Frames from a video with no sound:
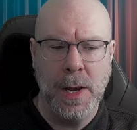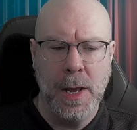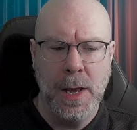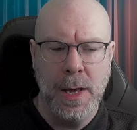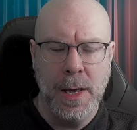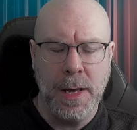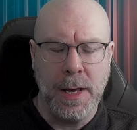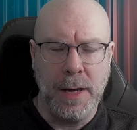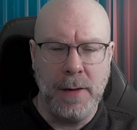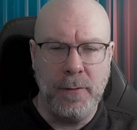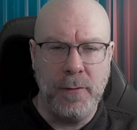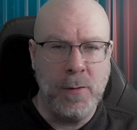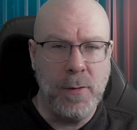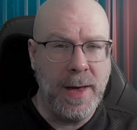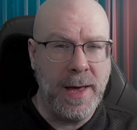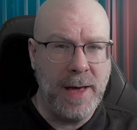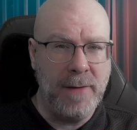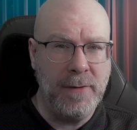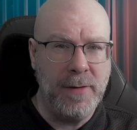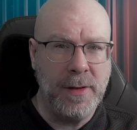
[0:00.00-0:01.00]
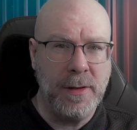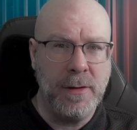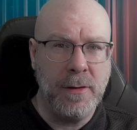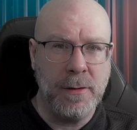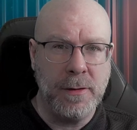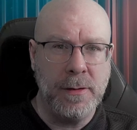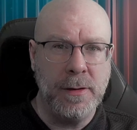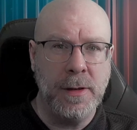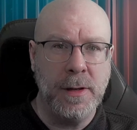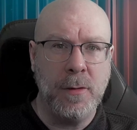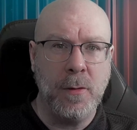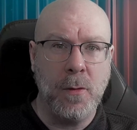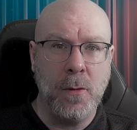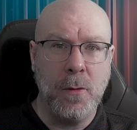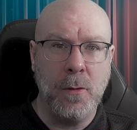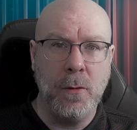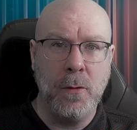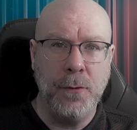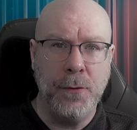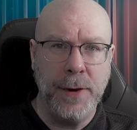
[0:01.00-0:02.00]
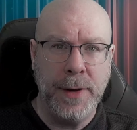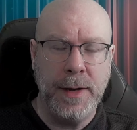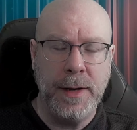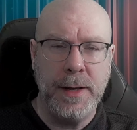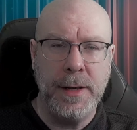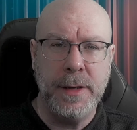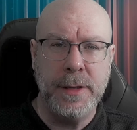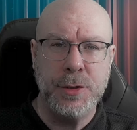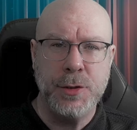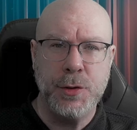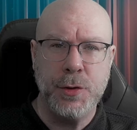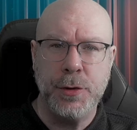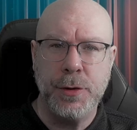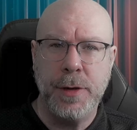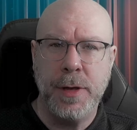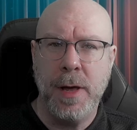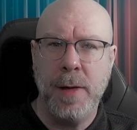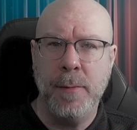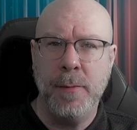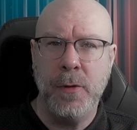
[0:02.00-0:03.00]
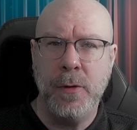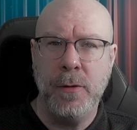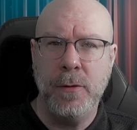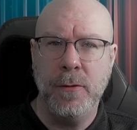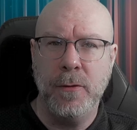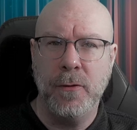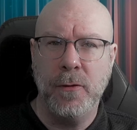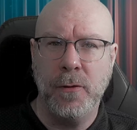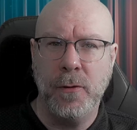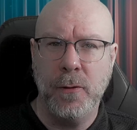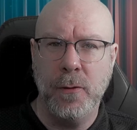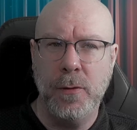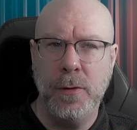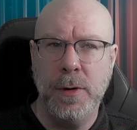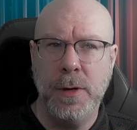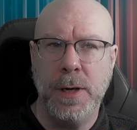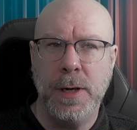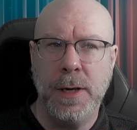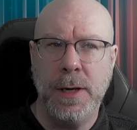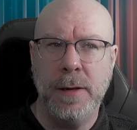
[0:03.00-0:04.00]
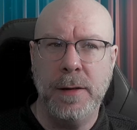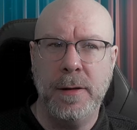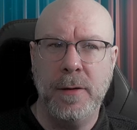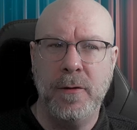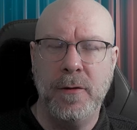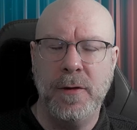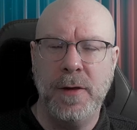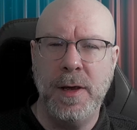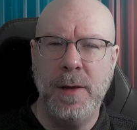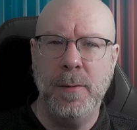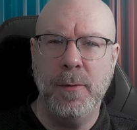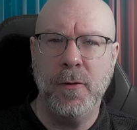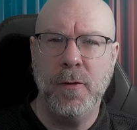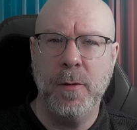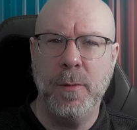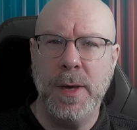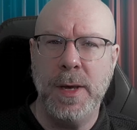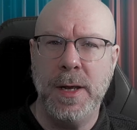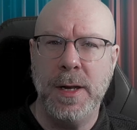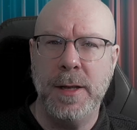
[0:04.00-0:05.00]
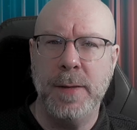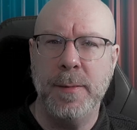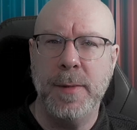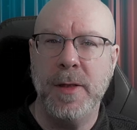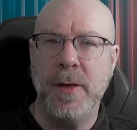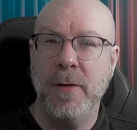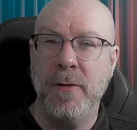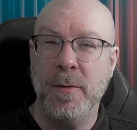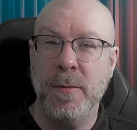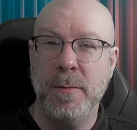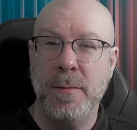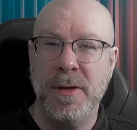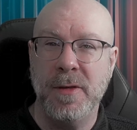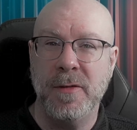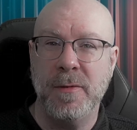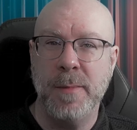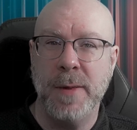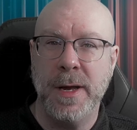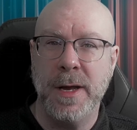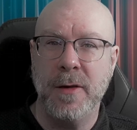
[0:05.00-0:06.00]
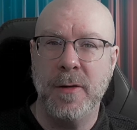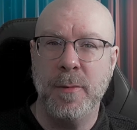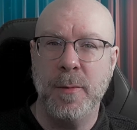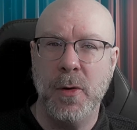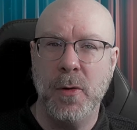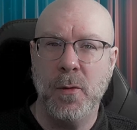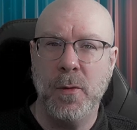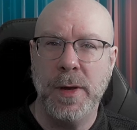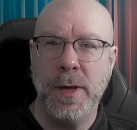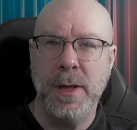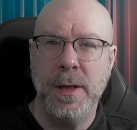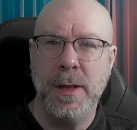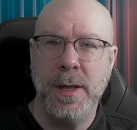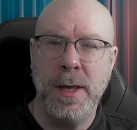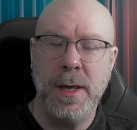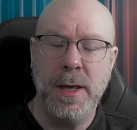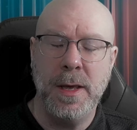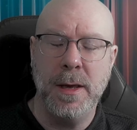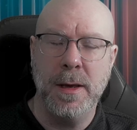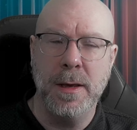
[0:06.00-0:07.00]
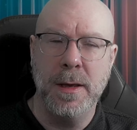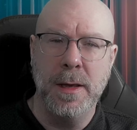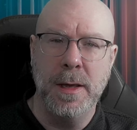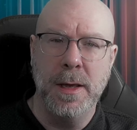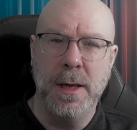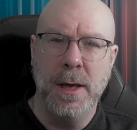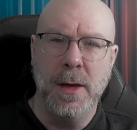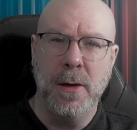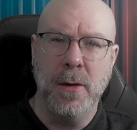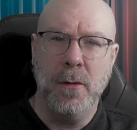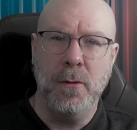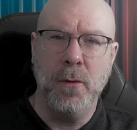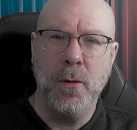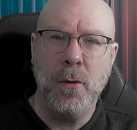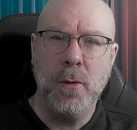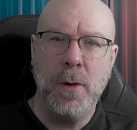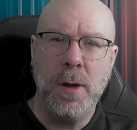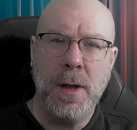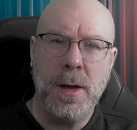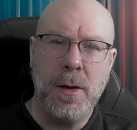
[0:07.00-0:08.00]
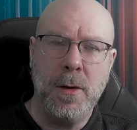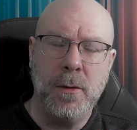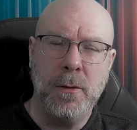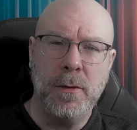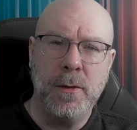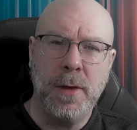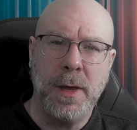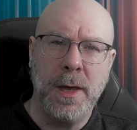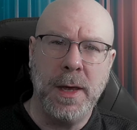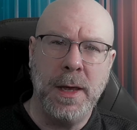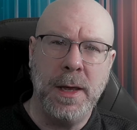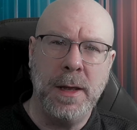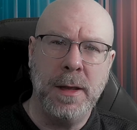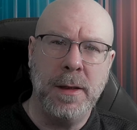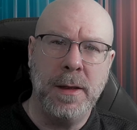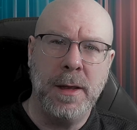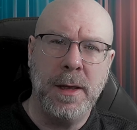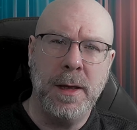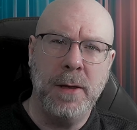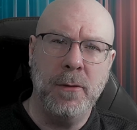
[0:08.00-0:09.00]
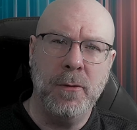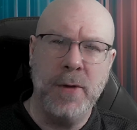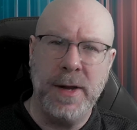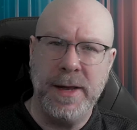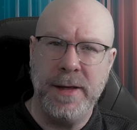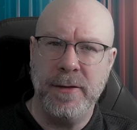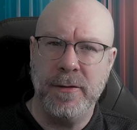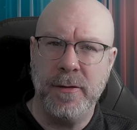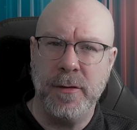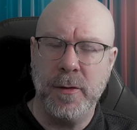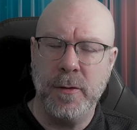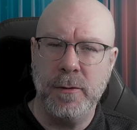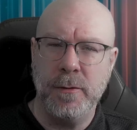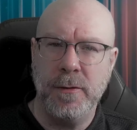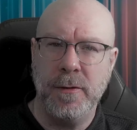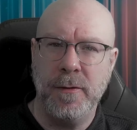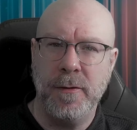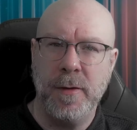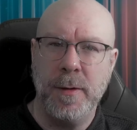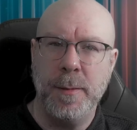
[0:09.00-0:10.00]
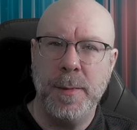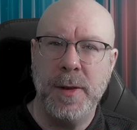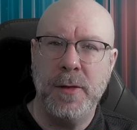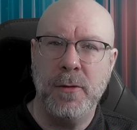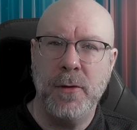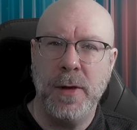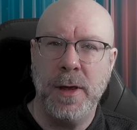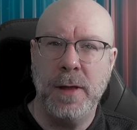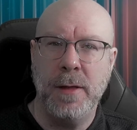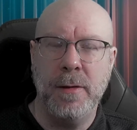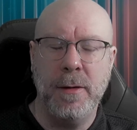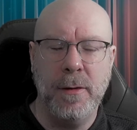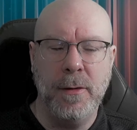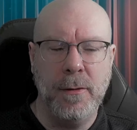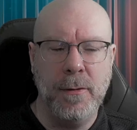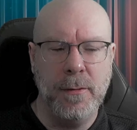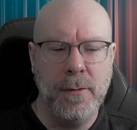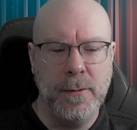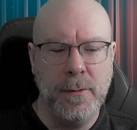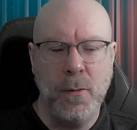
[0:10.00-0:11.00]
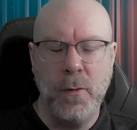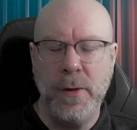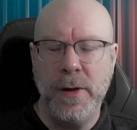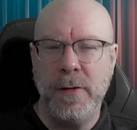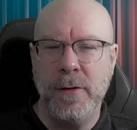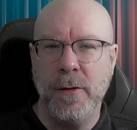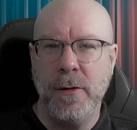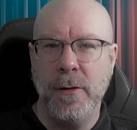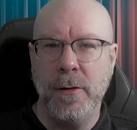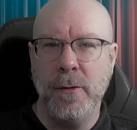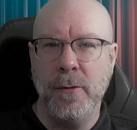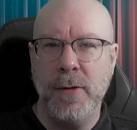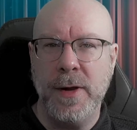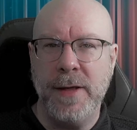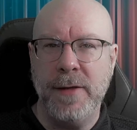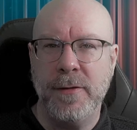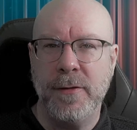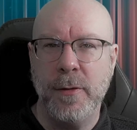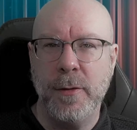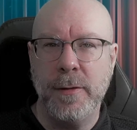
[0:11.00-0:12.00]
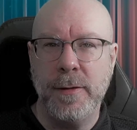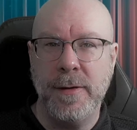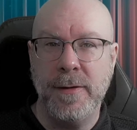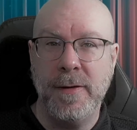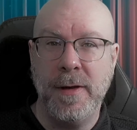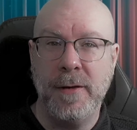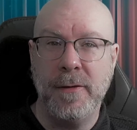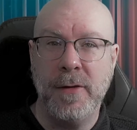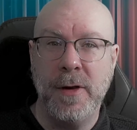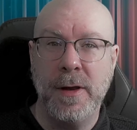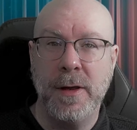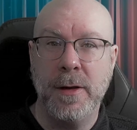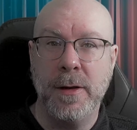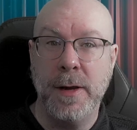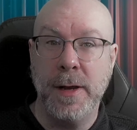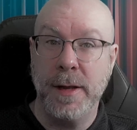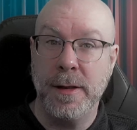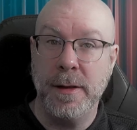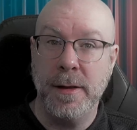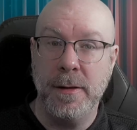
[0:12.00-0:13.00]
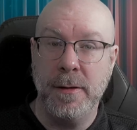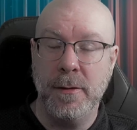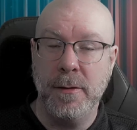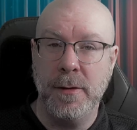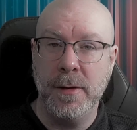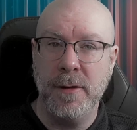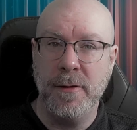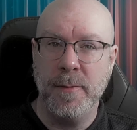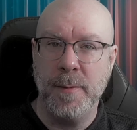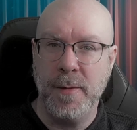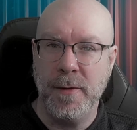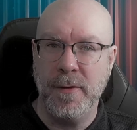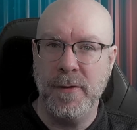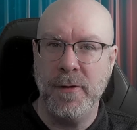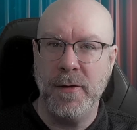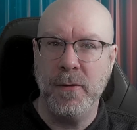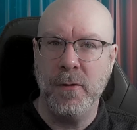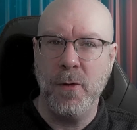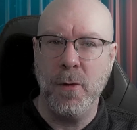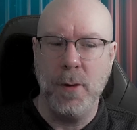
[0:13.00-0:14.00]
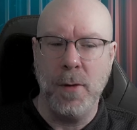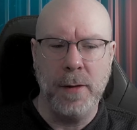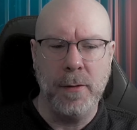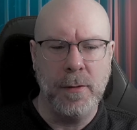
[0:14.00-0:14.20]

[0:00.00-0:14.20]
And if you haven't gotten it already, it should come to you soon, and there seems to be a little bit of a mismatch between the rollout and the release notes. It's a little bit tricky to know which release note is actually connected to this specific rollout.